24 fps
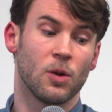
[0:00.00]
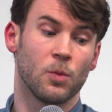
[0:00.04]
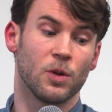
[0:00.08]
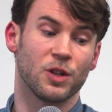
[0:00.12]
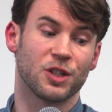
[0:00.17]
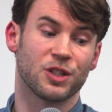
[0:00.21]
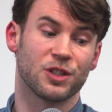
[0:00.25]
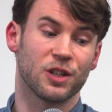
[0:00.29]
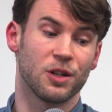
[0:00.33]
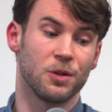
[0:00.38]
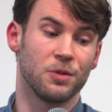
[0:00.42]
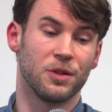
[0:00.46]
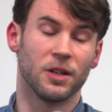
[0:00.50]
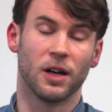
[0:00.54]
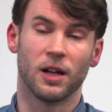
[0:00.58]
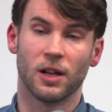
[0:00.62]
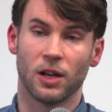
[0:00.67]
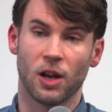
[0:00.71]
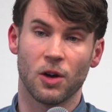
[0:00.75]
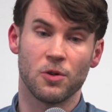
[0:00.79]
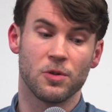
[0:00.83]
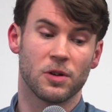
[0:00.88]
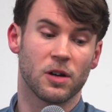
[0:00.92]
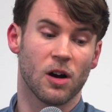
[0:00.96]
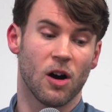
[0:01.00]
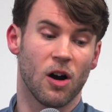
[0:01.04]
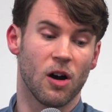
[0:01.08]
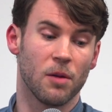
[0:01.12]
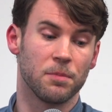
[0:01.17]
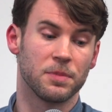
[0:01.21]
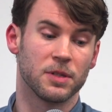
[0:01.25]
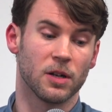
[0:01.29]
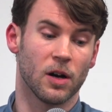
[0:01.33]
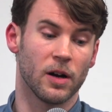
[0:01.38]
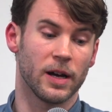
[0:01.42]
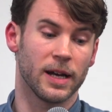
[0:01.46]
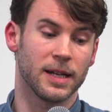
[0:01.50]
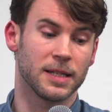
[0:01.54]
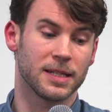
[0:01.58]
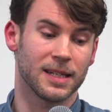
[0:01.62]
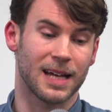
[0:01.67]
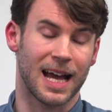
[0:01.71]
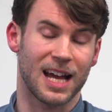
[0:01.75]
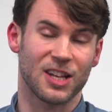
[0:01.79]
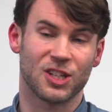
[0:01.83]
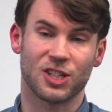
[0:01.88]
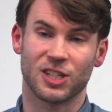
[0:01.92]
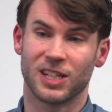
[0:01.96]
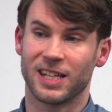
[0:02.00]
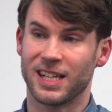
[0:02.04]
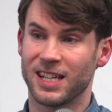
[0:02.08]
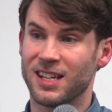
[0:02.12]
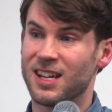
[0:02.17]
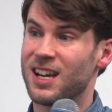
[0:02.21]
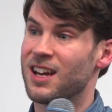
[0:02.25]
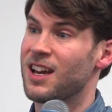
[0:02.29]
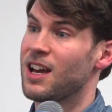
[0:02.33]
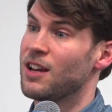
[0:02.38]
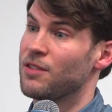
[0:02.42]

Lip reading: which showed that a low-carb diet actually